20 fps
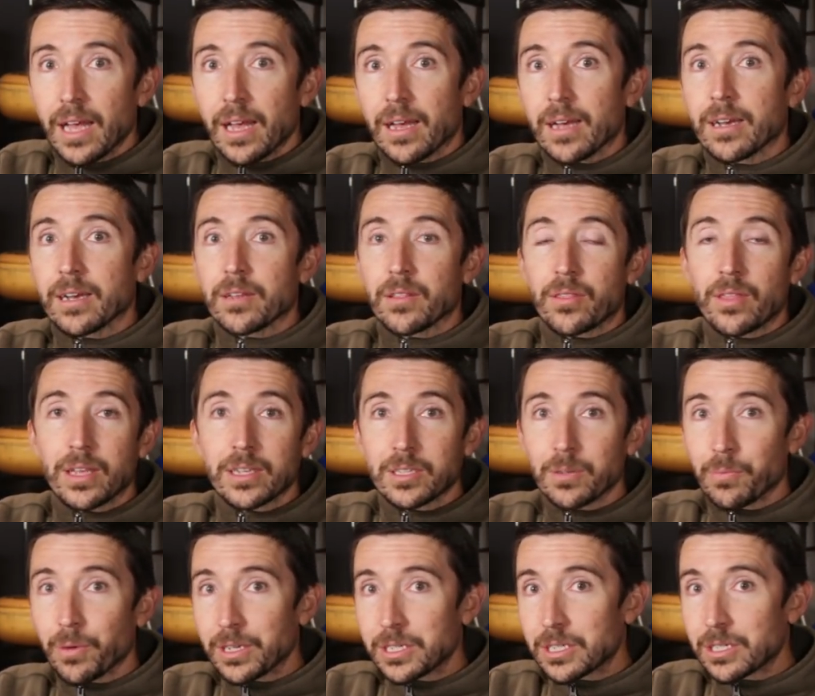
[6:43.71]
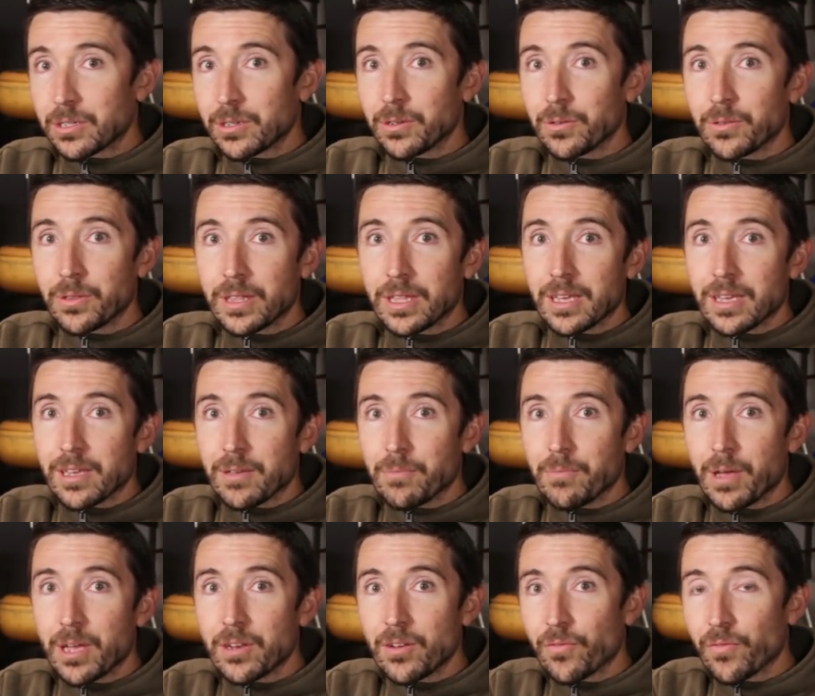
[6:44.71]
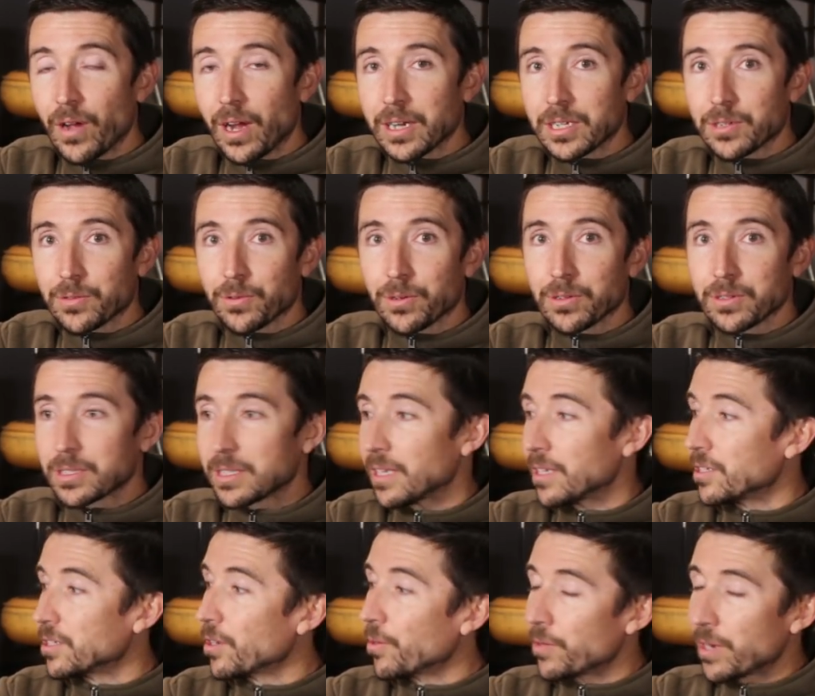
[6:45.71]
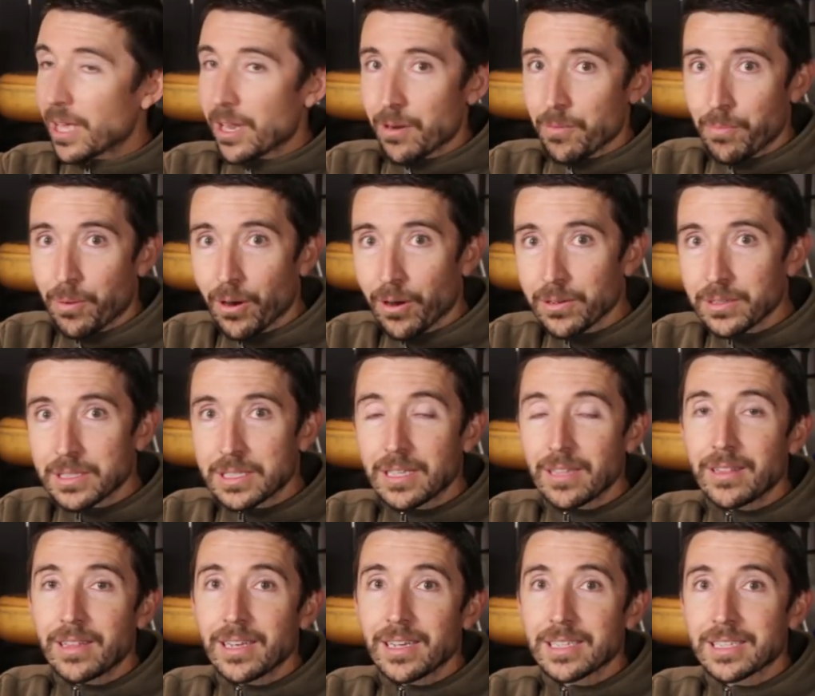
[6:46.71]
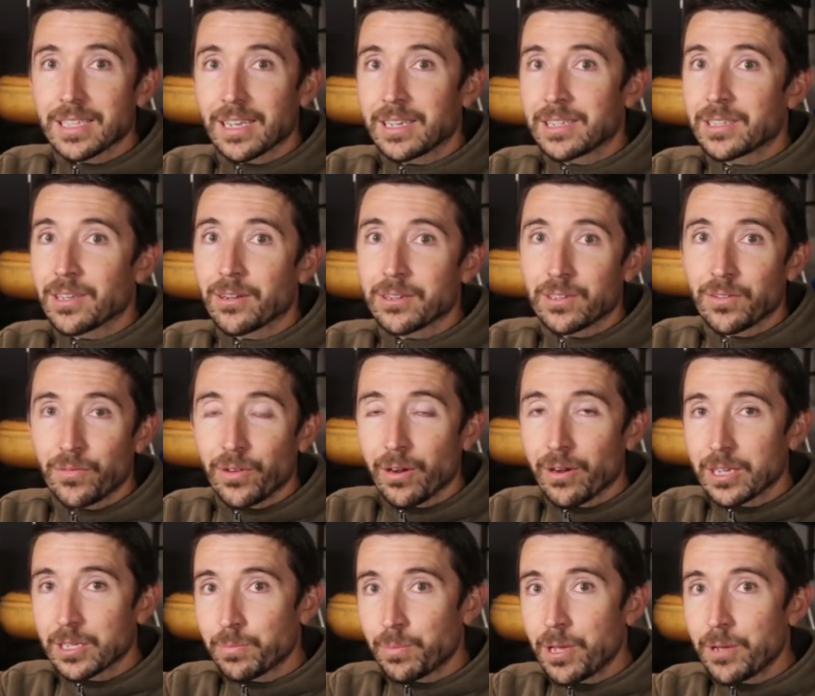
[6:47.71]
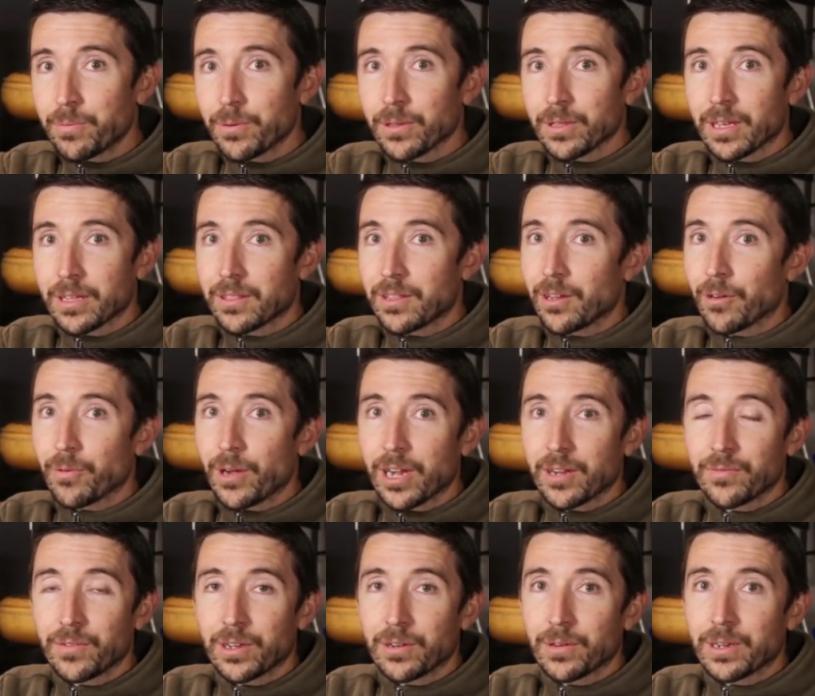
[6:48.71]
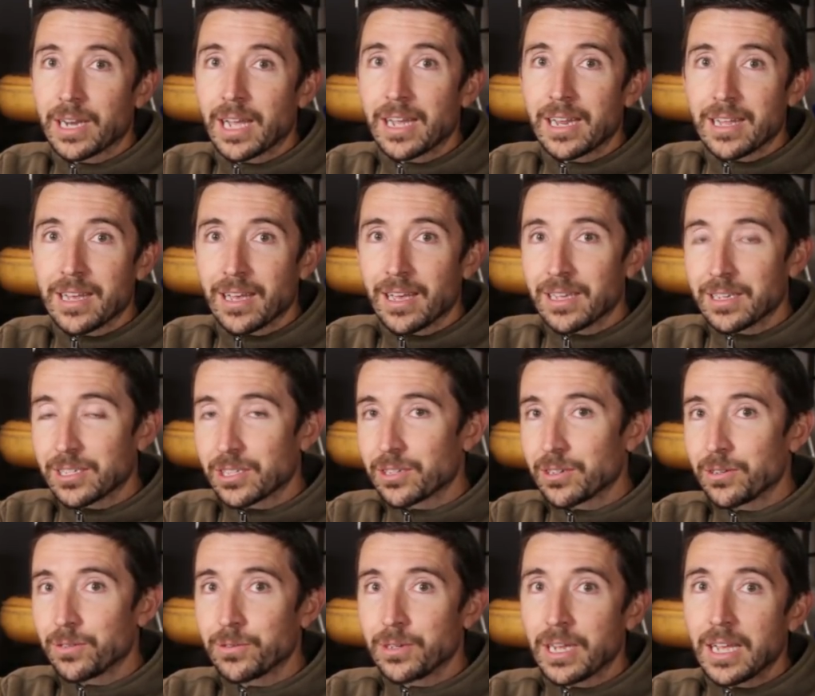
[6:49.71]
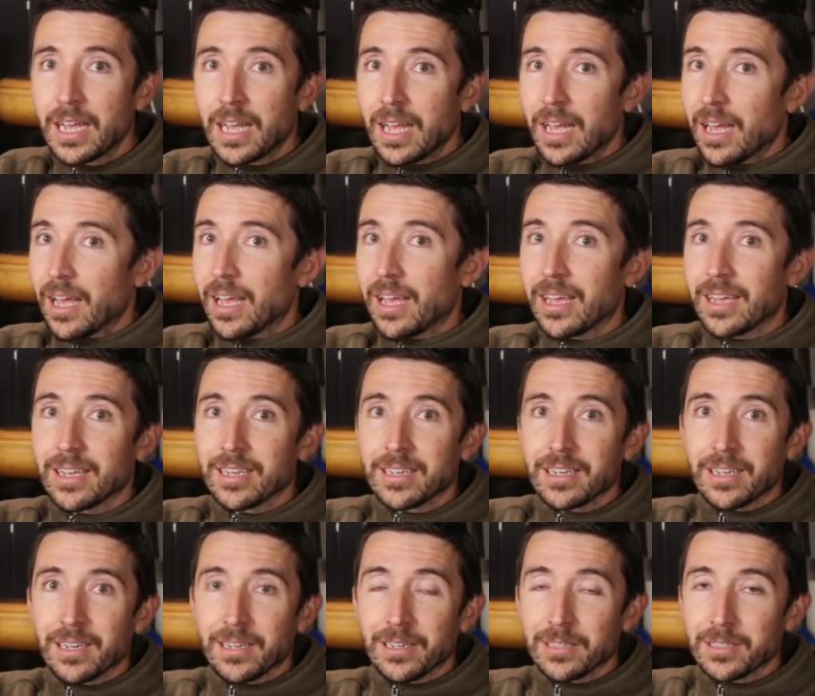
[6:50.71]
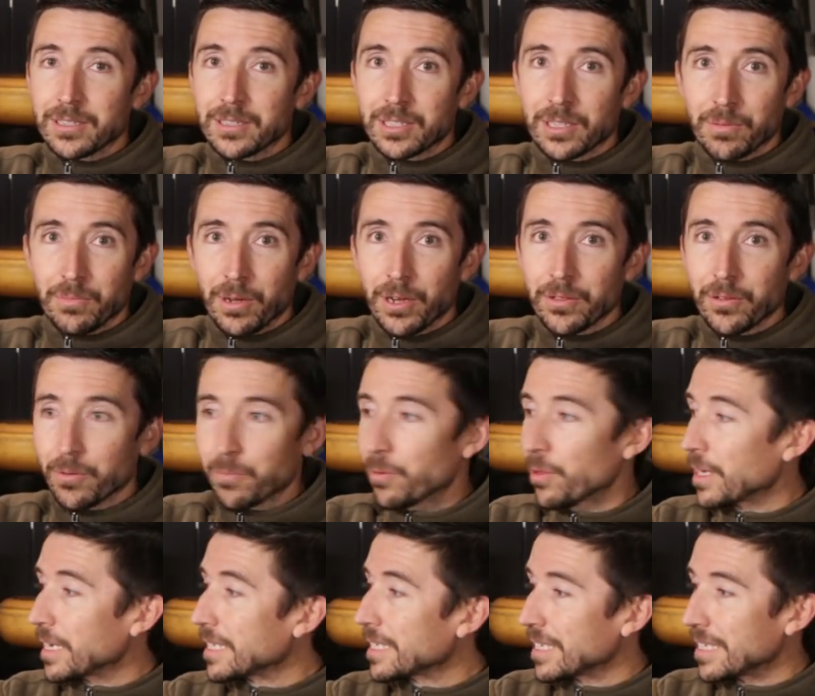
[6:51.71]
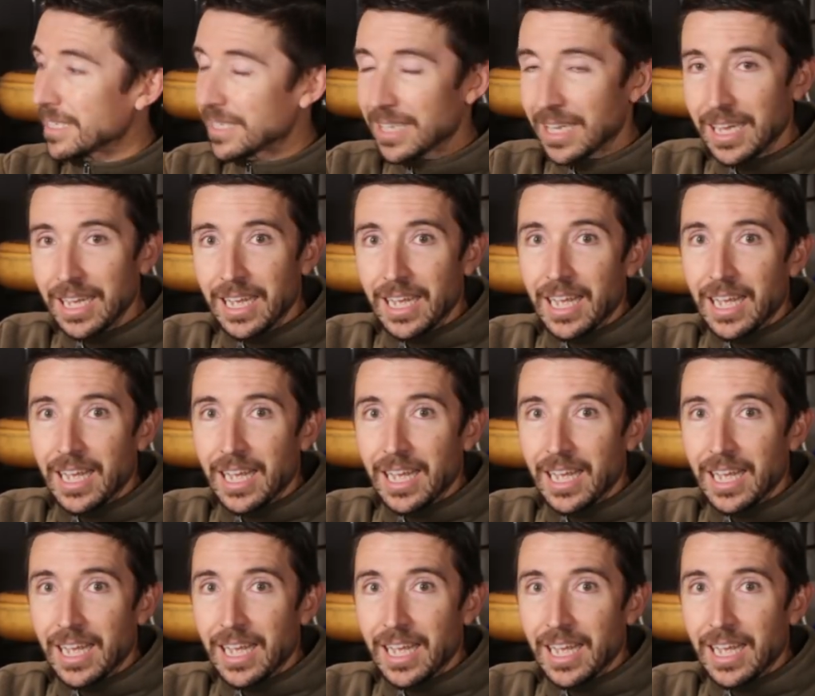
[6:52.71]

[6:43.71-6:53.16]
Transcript: Uh, thanks a bunch to the manufacturers that donated parts to this. I talked to various people at the Iraq Veteran eighty-eight shoot and uh, some other places,